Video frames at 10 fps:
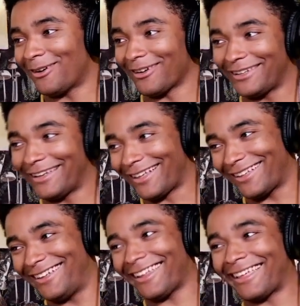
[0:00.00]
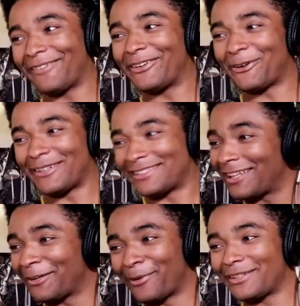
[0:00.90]
He like even during his
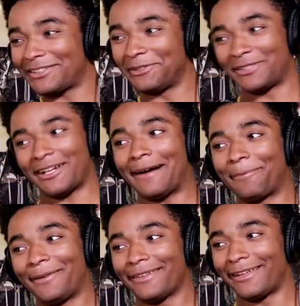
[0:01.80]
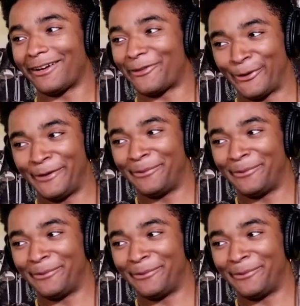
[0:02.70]
celebration, he was copying like other NBA